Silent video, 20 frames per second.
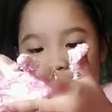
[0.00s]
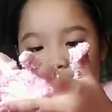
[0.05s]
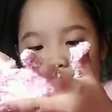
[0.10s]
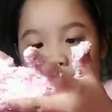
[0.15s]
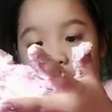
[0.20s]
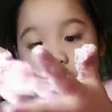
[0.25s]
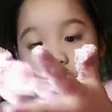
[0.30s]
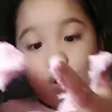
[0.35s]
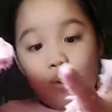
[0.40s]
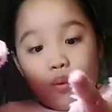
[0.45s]

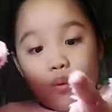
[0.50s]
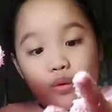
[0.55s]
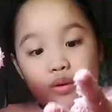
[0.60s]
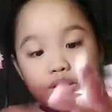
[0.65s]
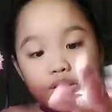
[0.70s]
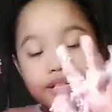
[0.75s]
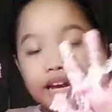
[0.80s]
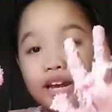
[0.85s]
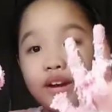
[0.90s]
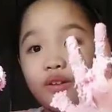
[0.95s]
Oh,
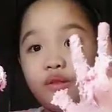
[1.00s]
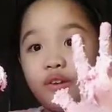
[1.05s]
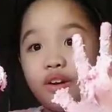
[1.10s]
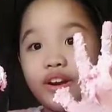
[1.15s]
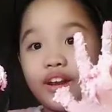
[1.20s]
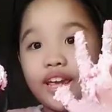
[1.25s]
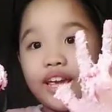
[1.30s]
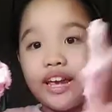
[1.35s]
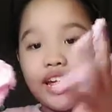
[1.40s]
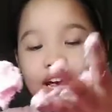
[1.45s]
it's kind of
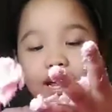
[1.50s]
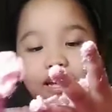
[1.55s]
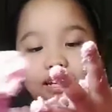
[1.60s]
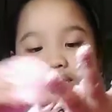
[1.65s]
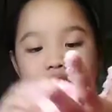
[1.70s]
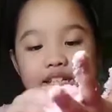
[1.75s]
working, guys.